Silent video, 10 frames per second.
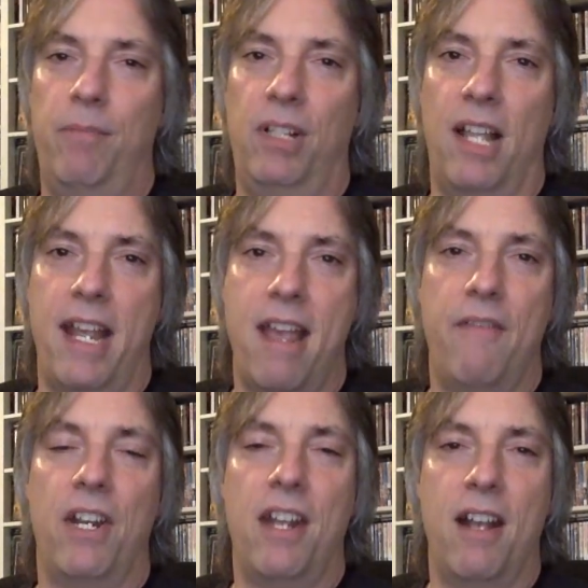play
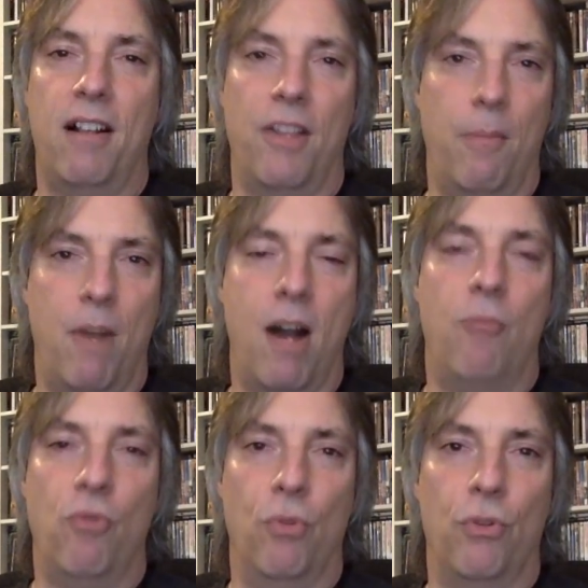Heaven and Hell on the Mob
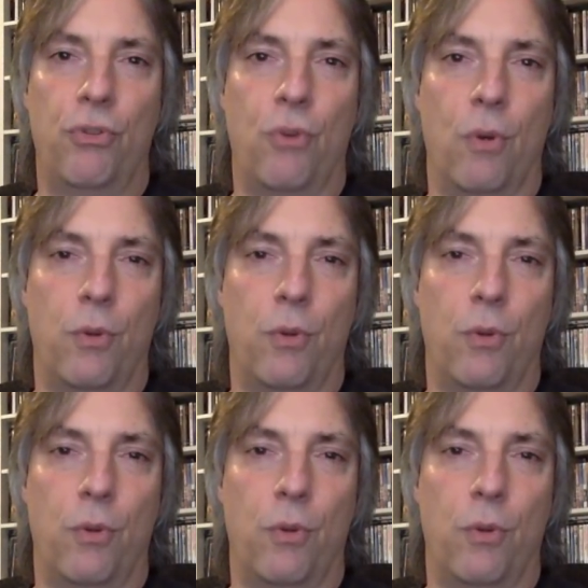Rules tour,